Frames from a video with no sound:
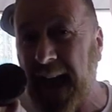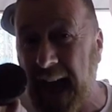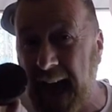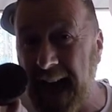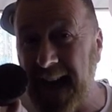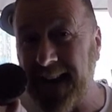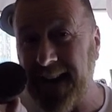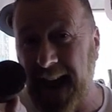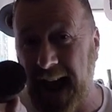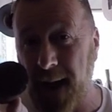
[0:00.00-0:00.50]

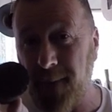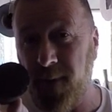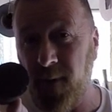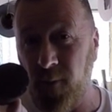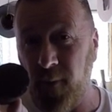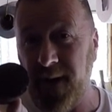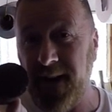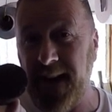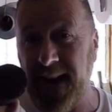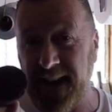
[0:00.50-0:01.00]
can happen
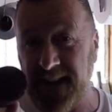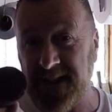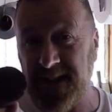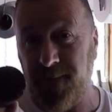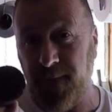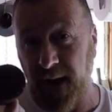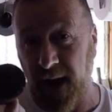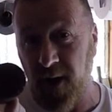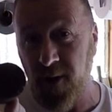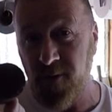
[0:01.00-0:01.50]
when they
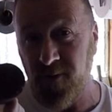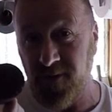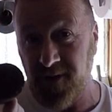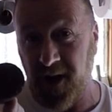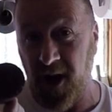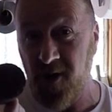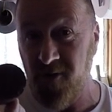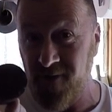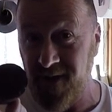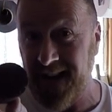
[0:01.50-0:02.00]
explode and
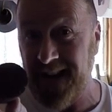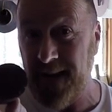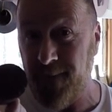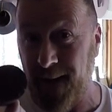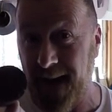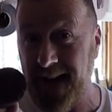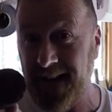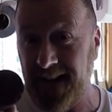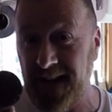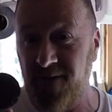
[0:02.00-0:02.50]
go really
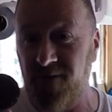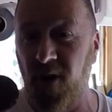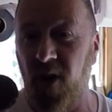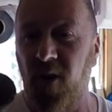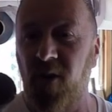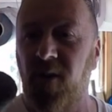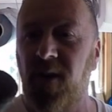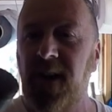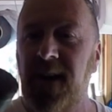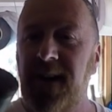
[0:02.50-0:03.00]
badly
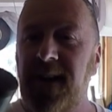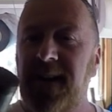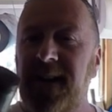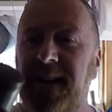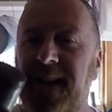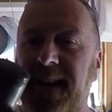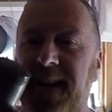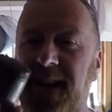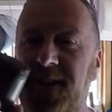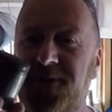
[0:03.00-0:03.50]
wrong.
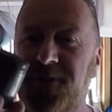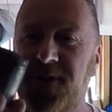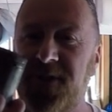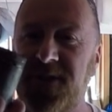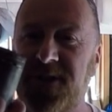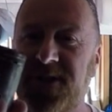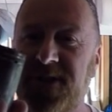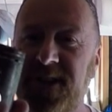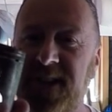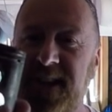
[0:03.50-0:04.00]
And as you
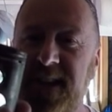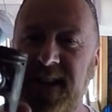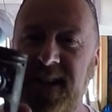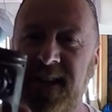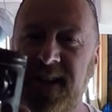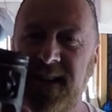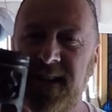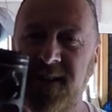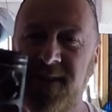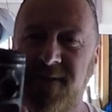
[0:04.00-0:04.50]
can see,
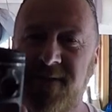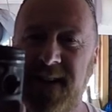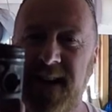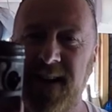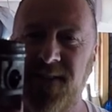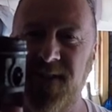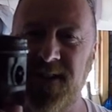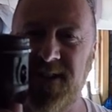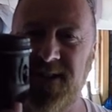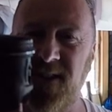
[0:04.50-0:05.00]

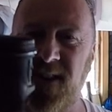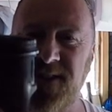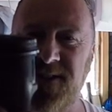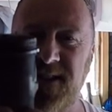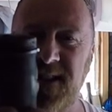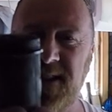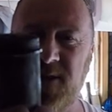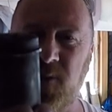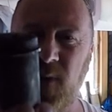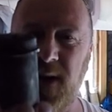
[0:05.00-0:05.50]
round the sides of
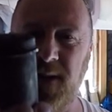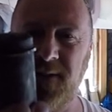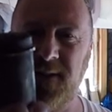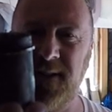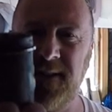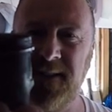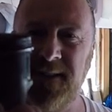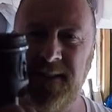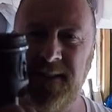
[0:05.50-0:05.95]
this one,